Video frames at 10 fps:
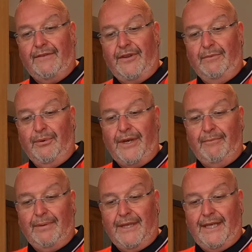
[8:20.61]
I've got the bung
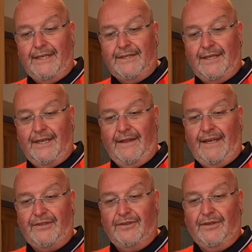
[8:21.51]
in place and
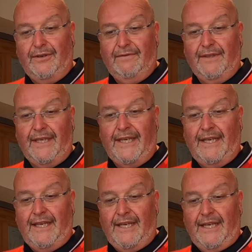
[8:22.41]
that should hopefully
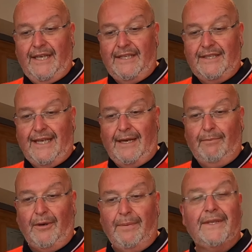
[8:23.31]

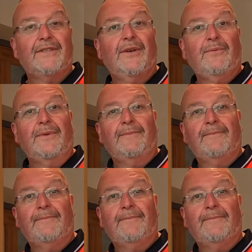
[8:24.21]
start popping soon.